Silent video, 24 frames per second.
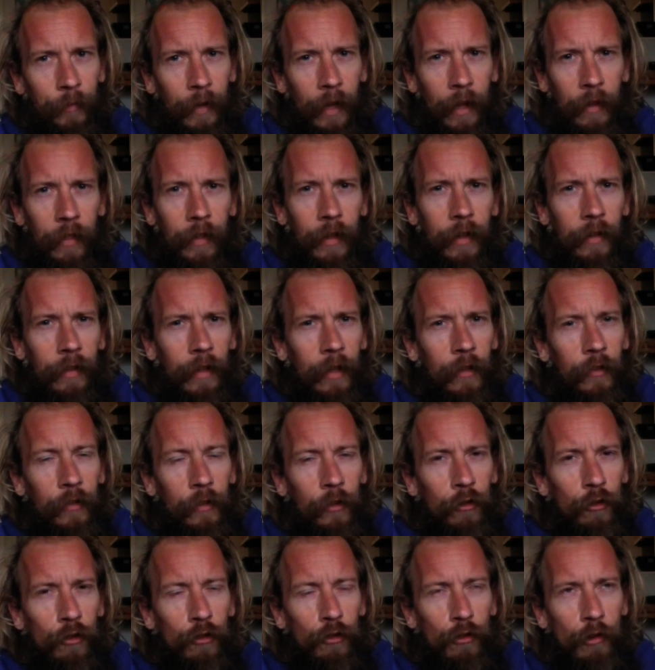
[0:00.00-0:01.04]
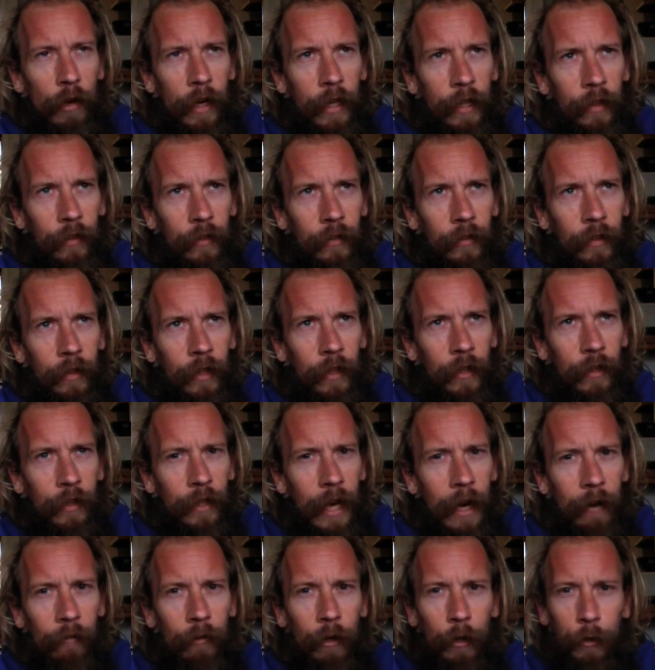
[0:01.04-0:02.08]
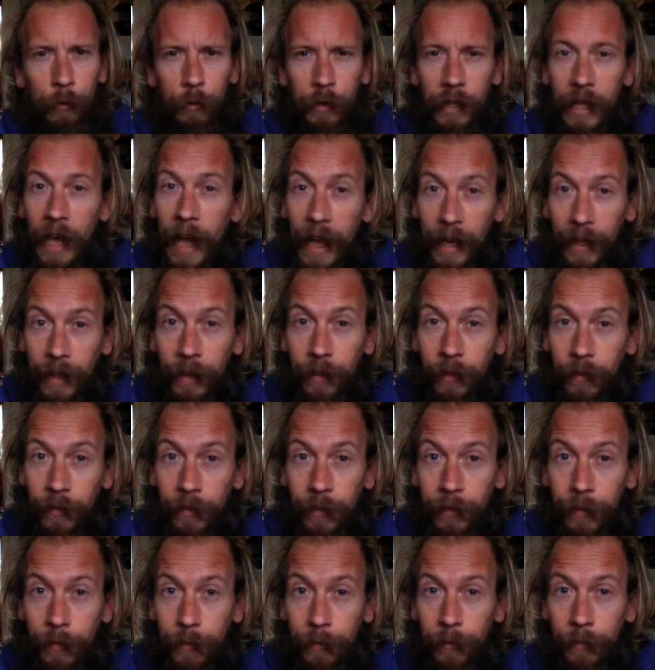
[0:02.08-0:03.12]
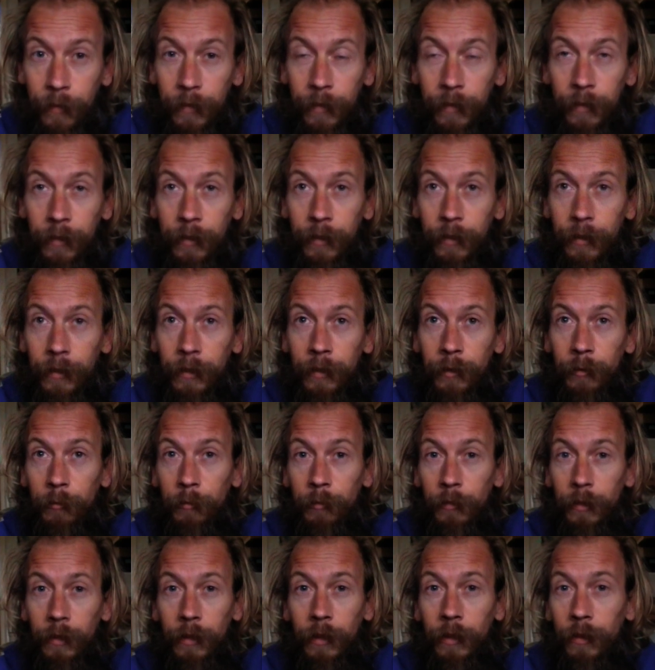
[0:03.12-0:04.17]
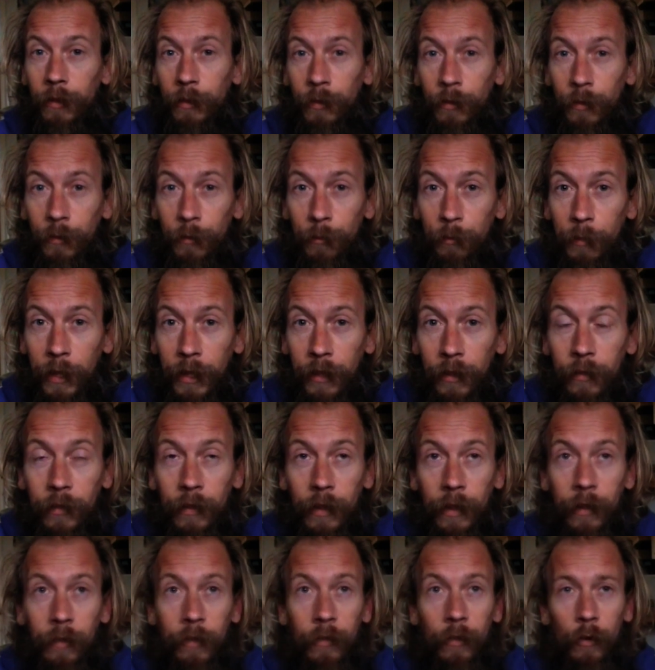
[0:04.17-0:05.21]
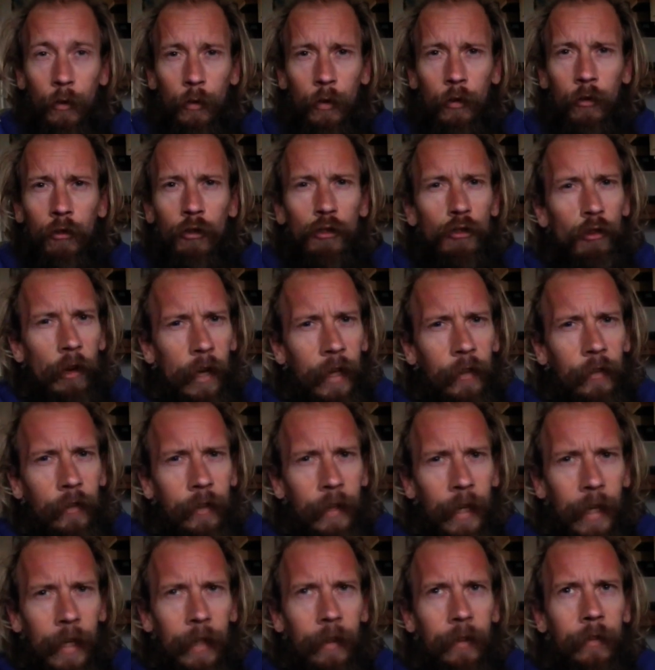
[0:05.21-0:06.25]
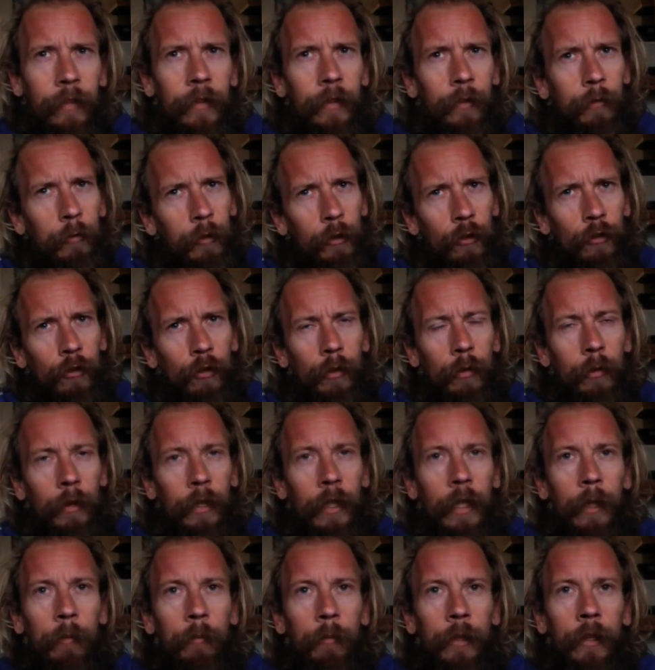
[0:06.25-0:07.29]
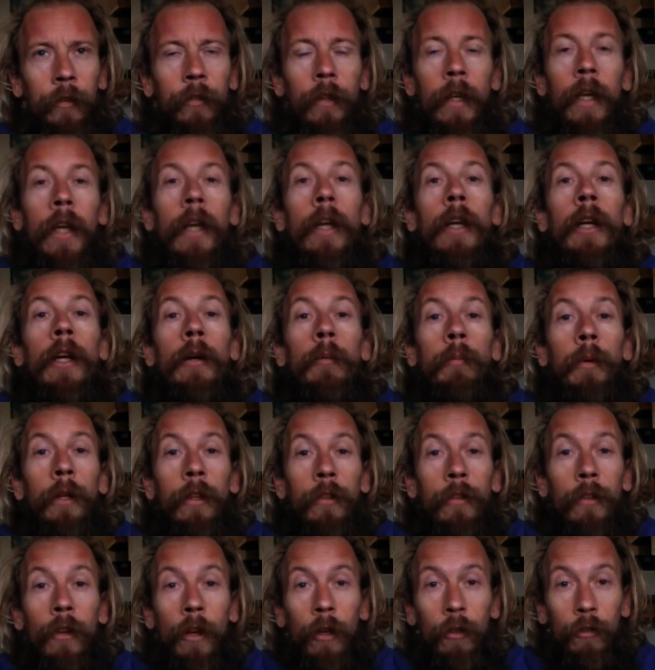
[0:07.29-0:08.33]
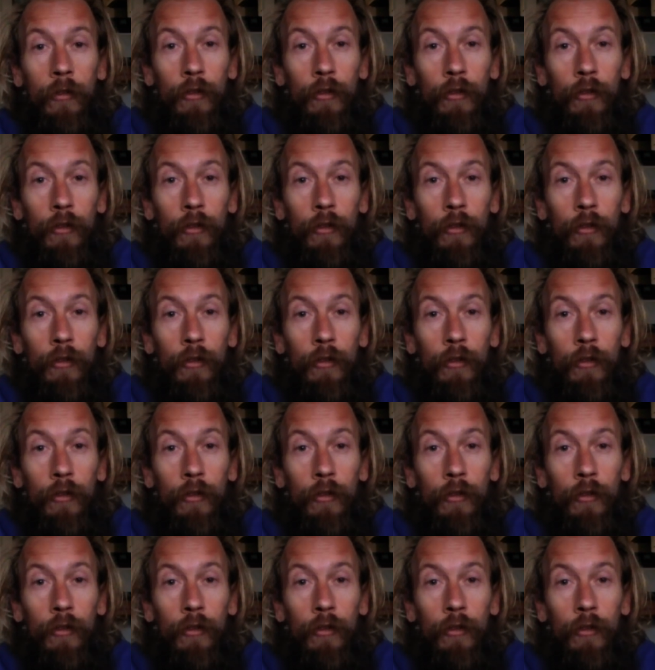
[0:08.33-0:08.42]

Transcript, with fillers: I think there's the straight and narrow gate. That doesn't make sense. Or the straight gate. I'm not sure what that means. But it's not a